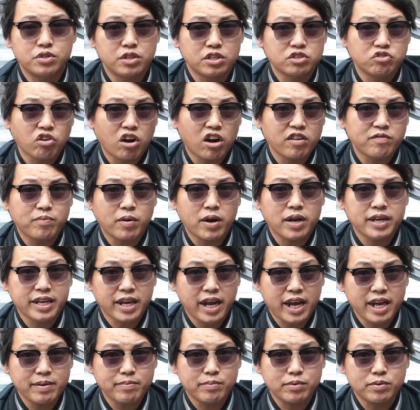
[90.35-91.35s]
the
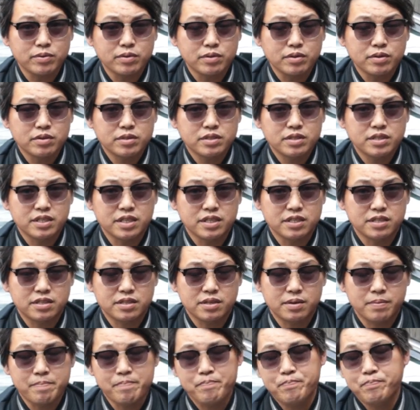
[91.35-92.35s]
drive-by-cable
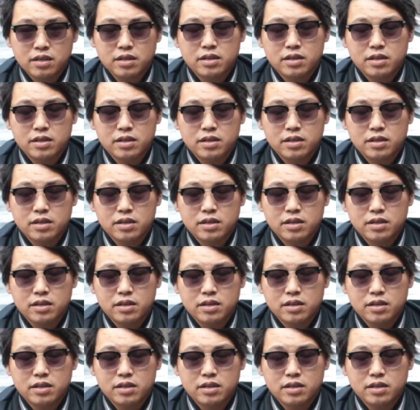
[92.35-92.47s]
system.